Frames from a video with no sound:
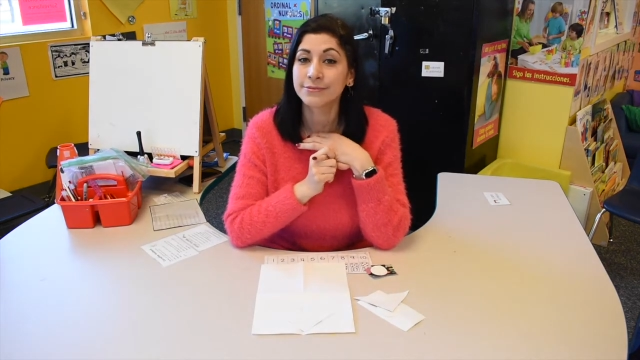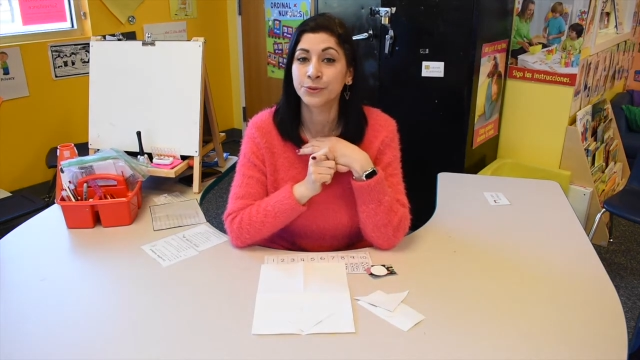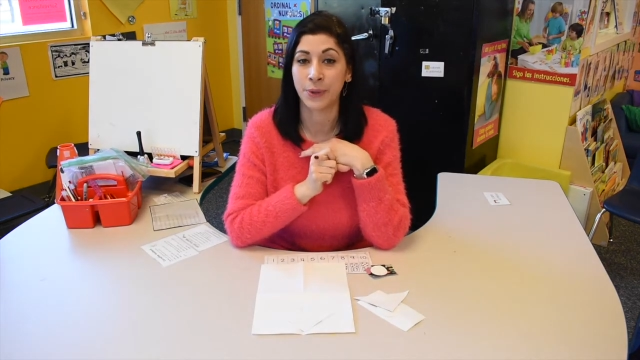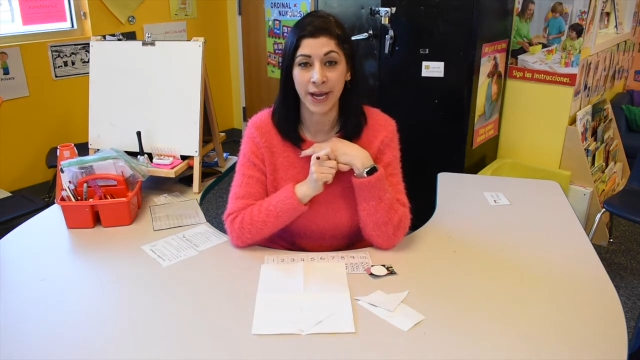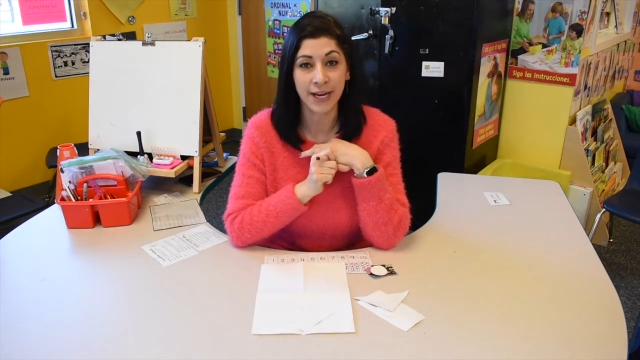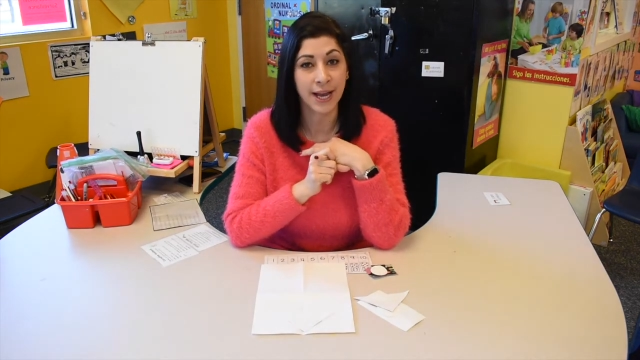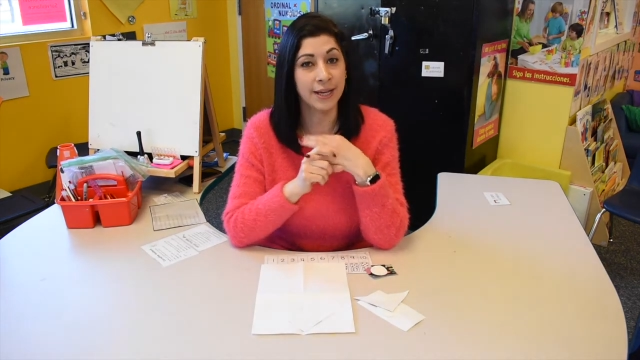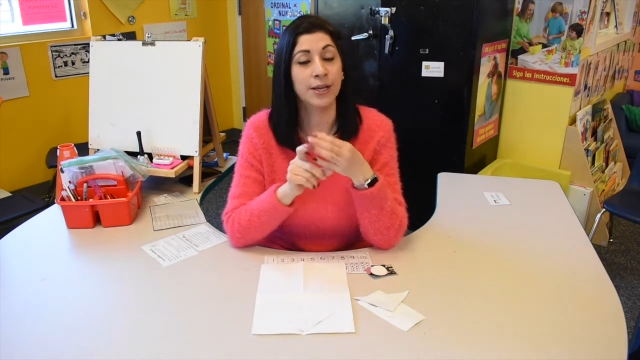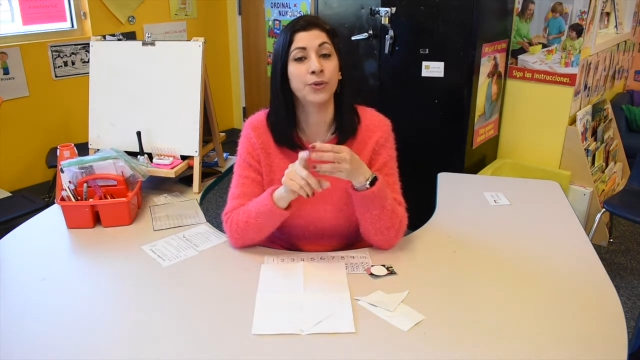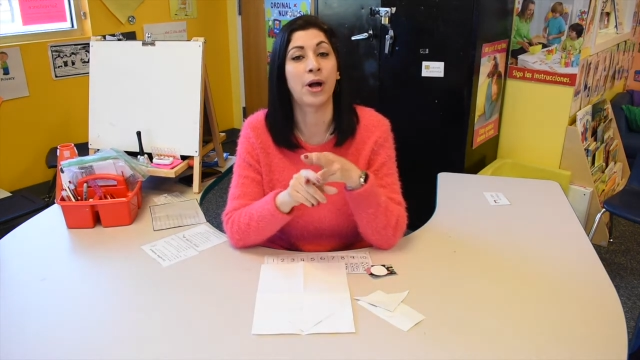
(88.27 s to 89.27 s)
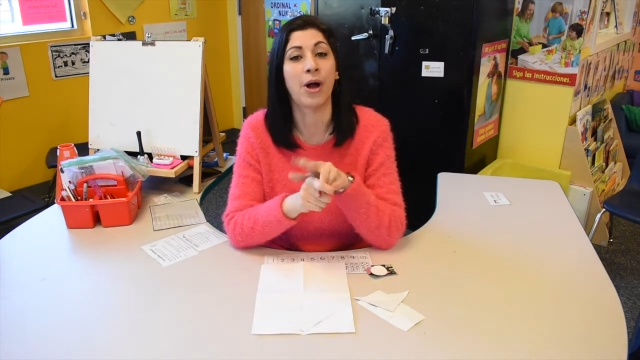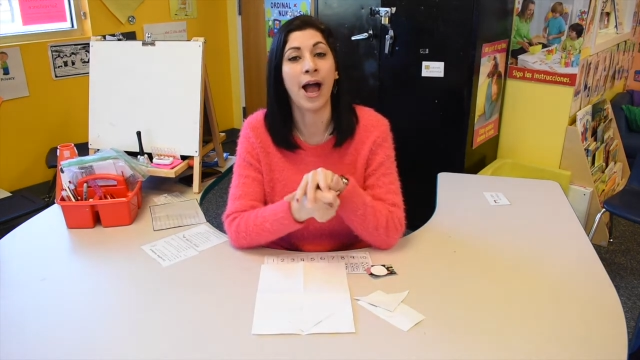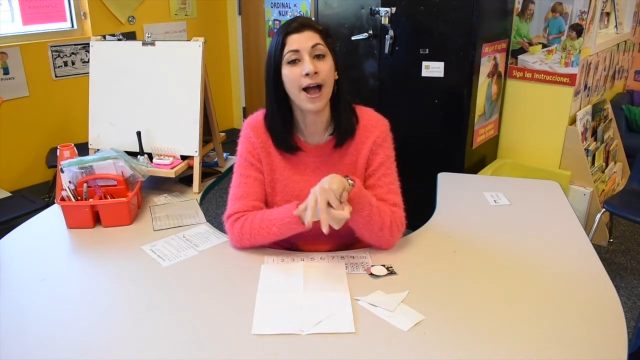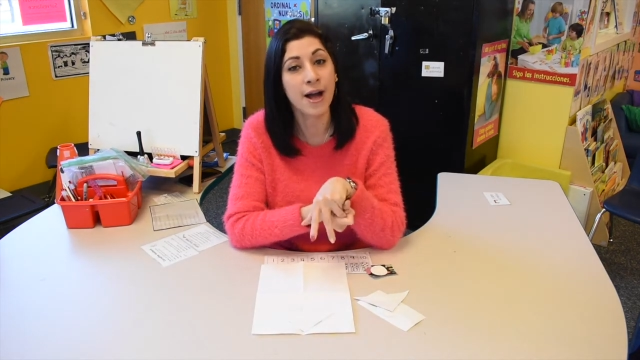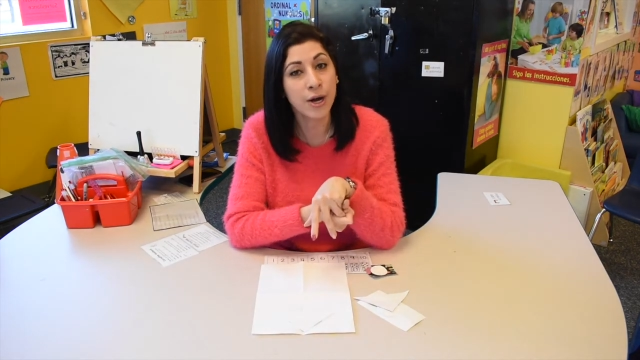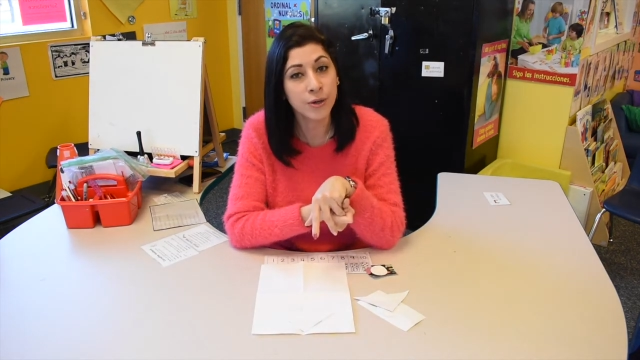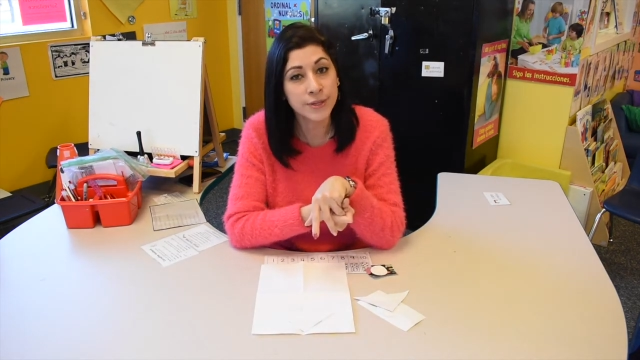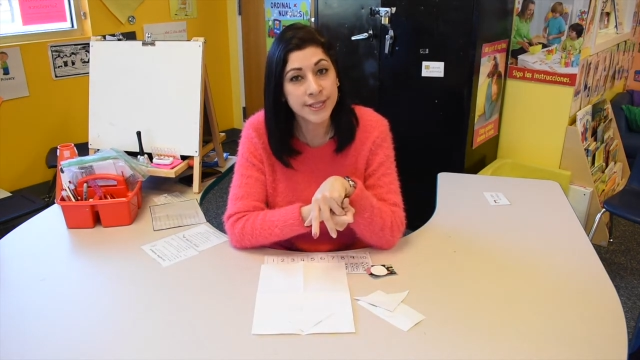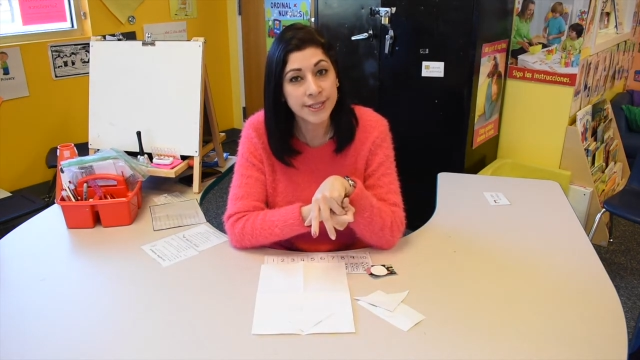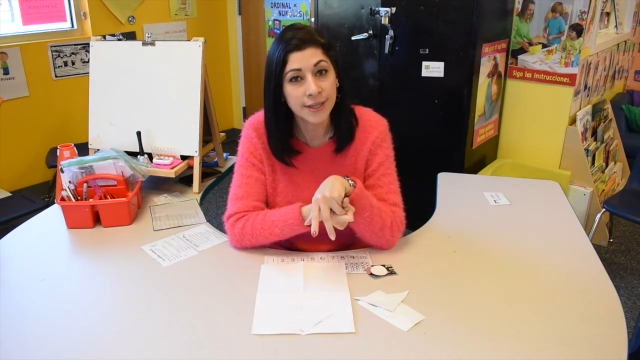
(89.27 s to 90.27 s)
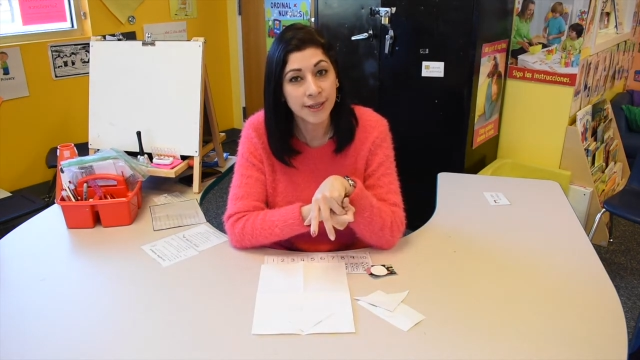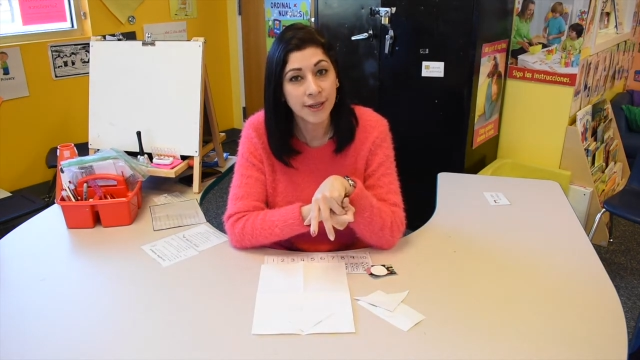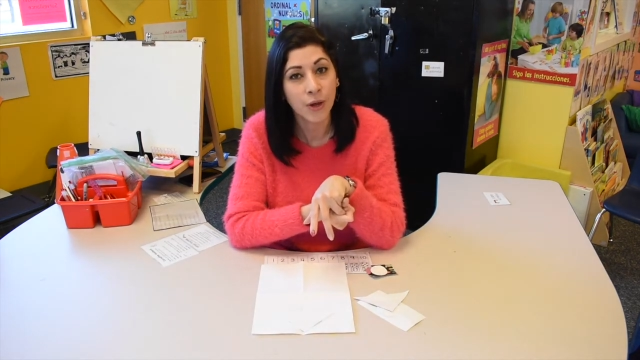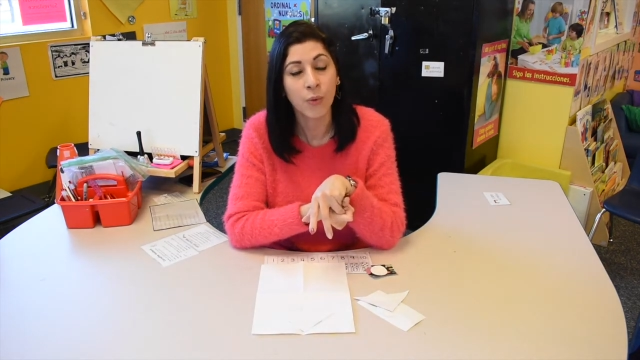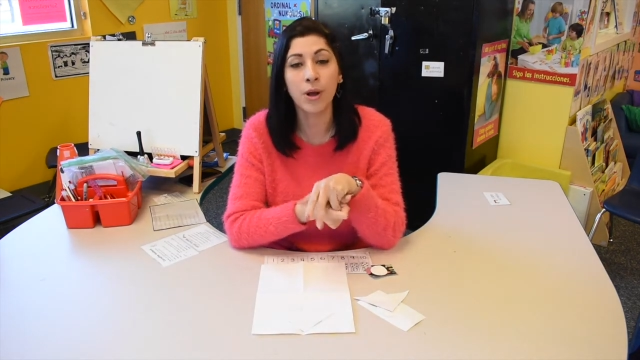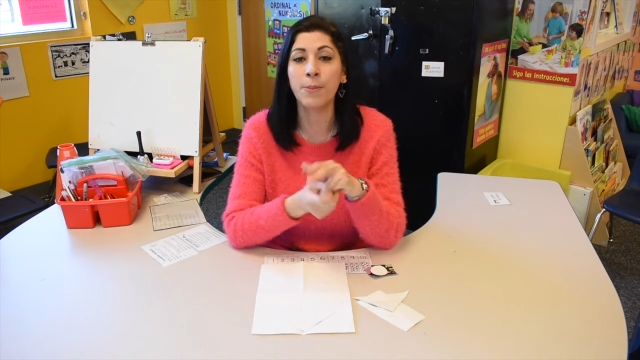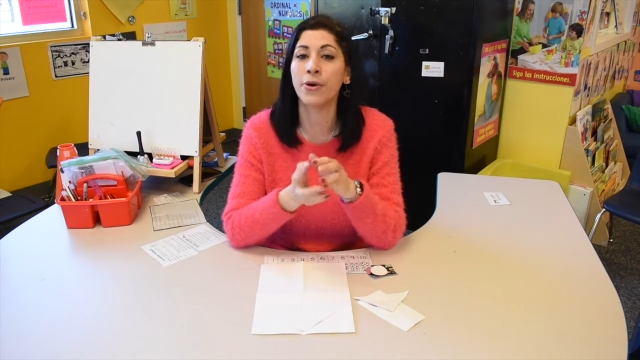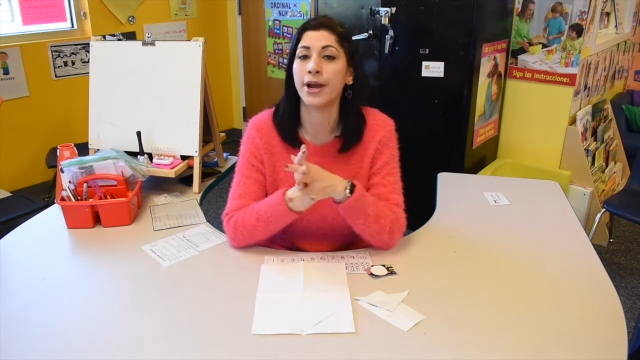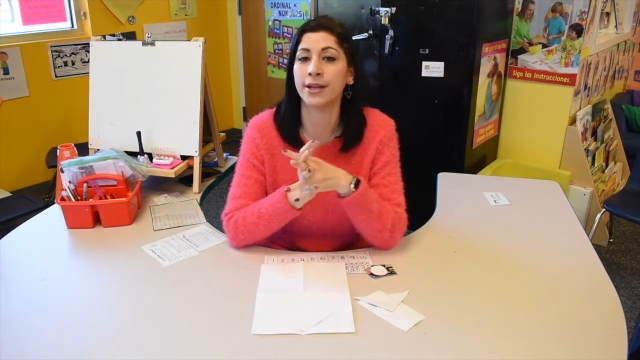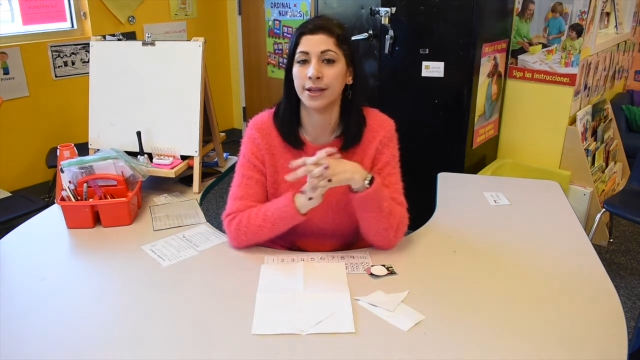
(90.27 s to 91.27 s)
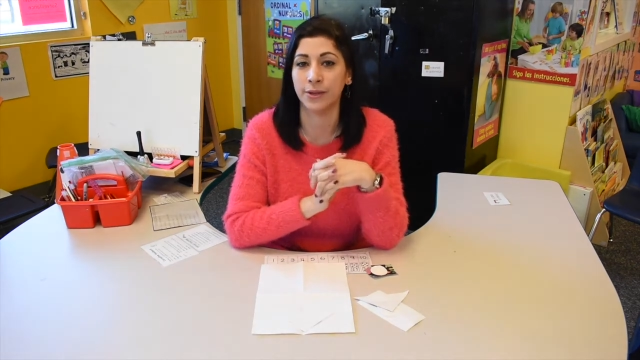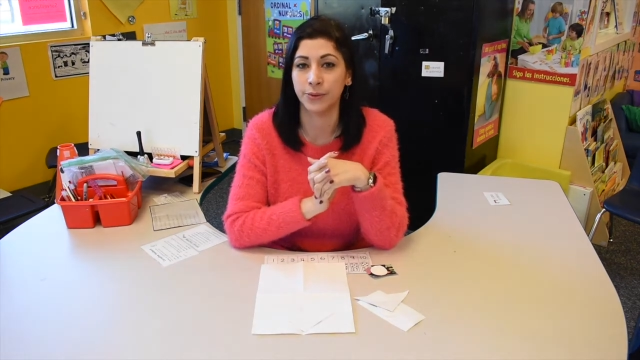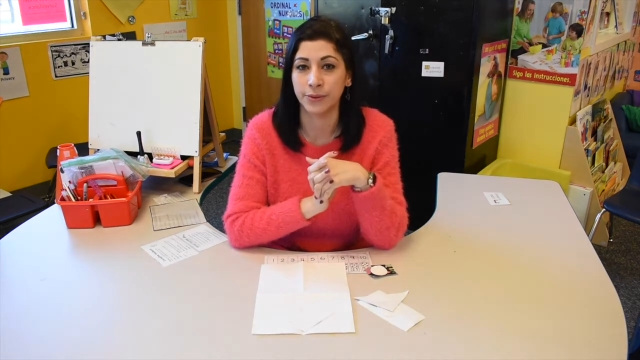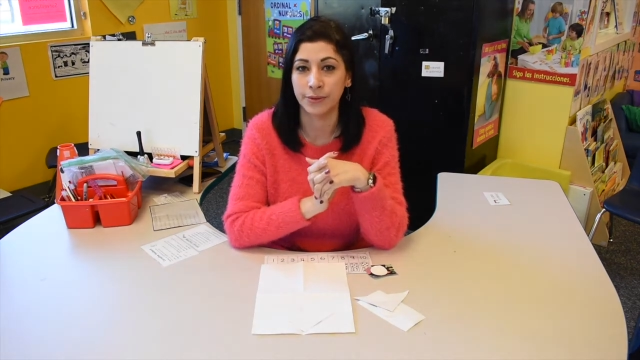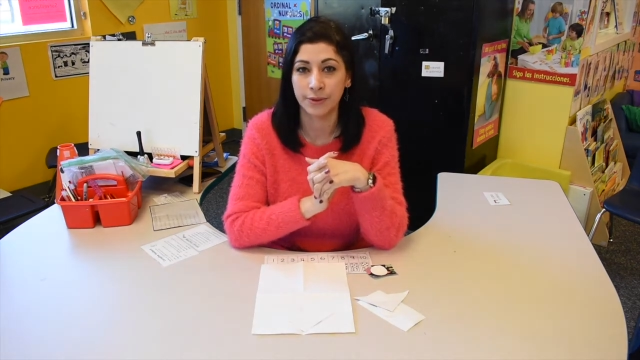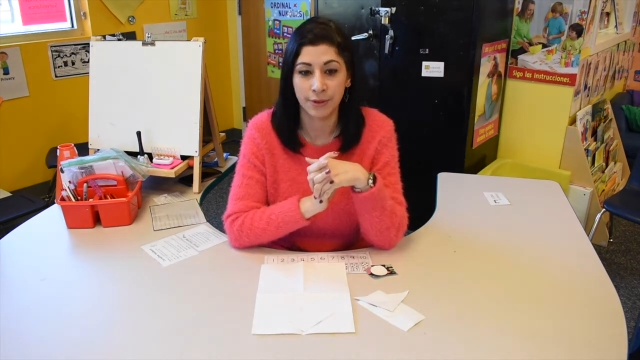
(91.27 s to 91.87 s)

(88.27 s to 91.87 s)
Right? I can do a house. One more I can do.